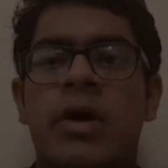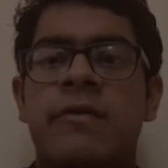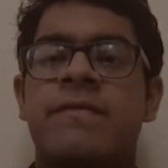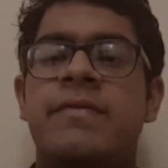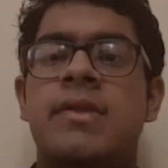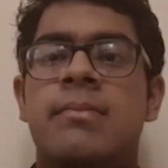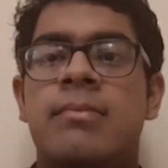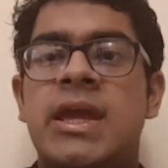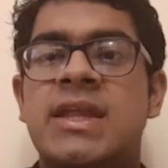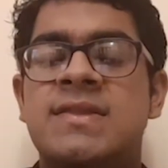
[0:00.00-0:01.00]
of the
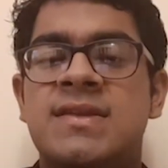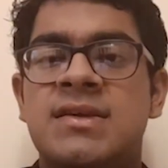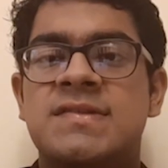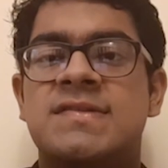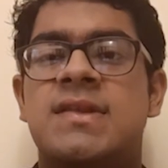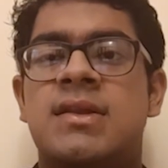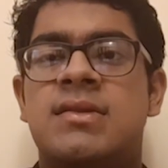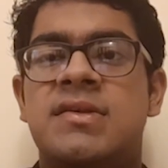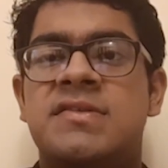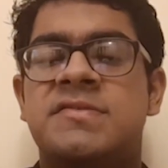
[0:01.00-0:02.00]
main things
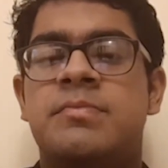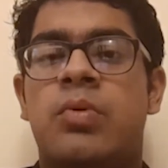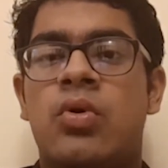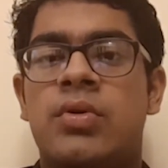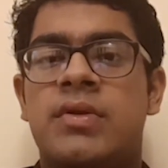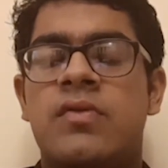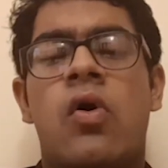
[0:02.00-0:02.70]
that this sport,